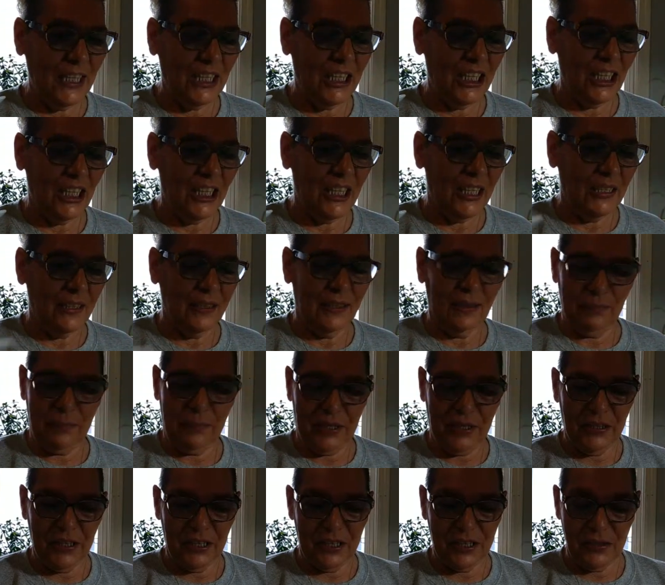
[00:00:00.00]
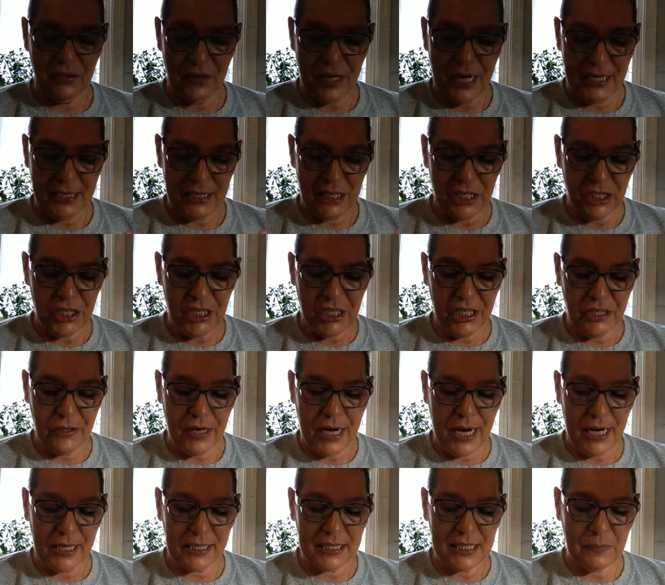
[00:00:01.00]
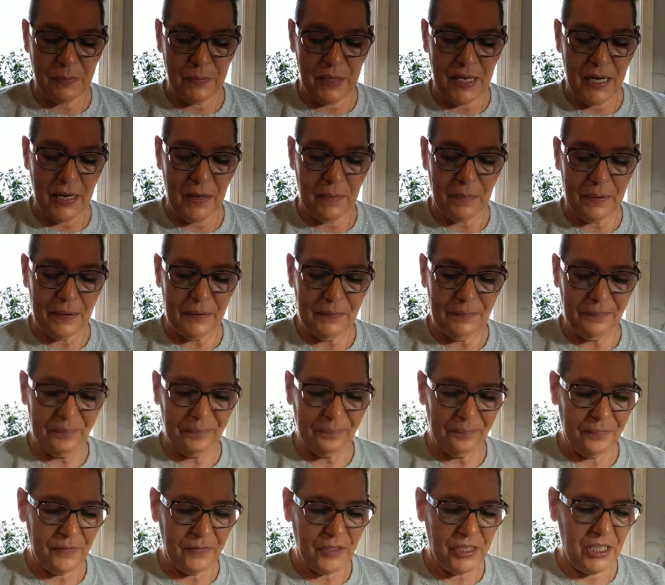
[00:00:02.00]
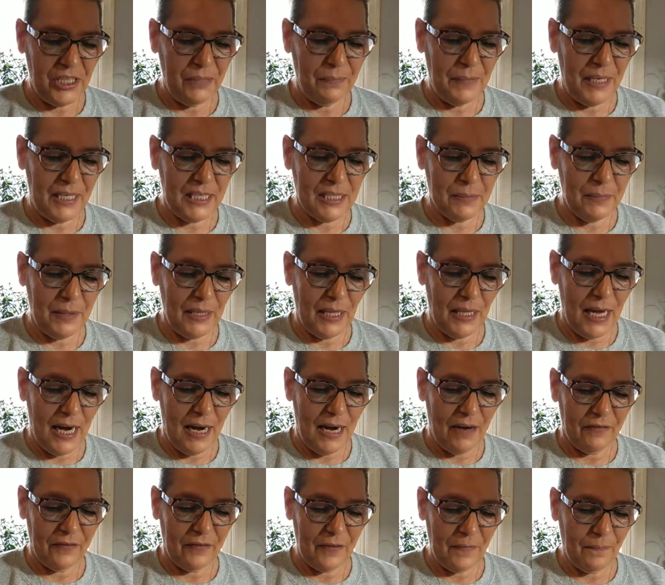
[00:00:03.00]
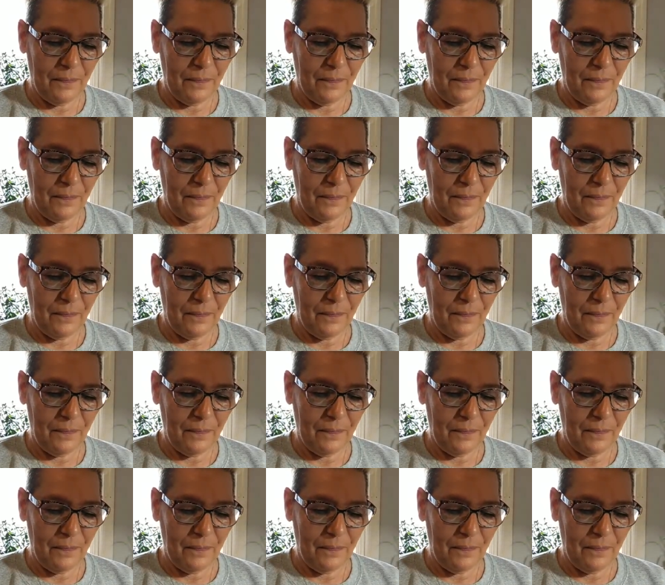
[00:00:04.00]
good, bearded granny. She cracks me up. She makes me laugh.